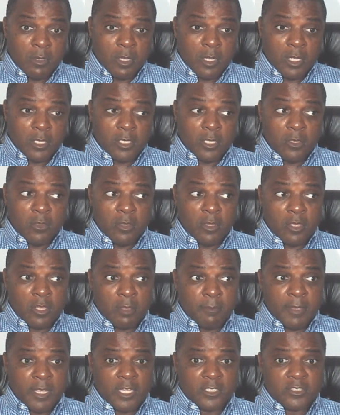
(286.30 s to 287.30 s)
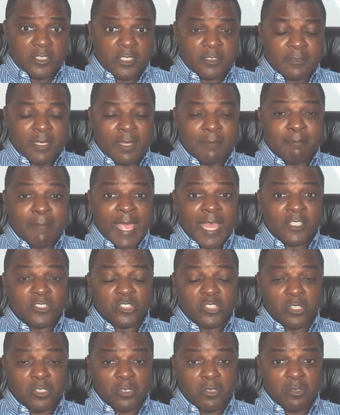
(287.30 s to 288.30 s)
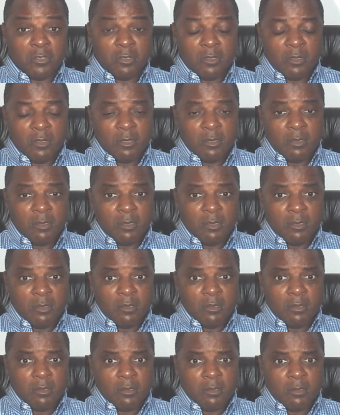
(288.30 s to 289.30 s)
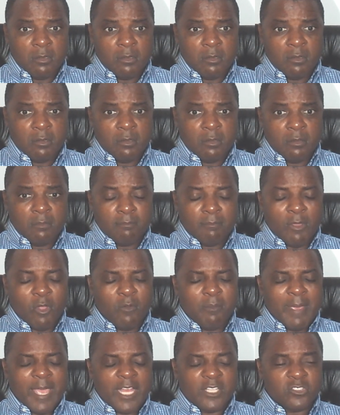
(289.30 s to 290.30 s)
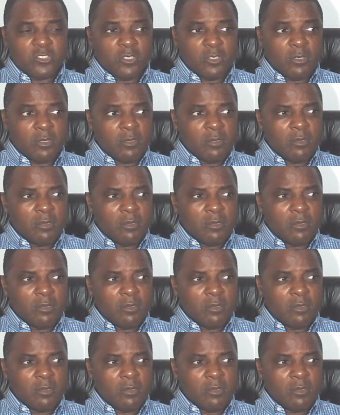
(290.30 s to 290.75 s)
And then you hear the man says, I'm master. No master.